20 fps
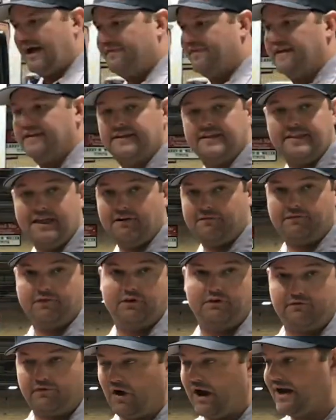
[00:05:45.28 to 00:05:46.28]
And they did that
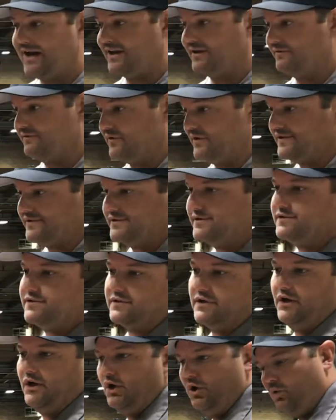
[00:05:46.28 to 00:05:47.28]
for a variety of
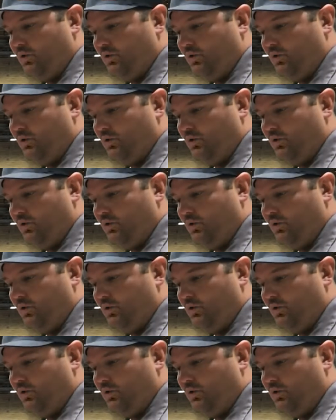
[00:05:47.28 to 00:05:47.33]
reasons.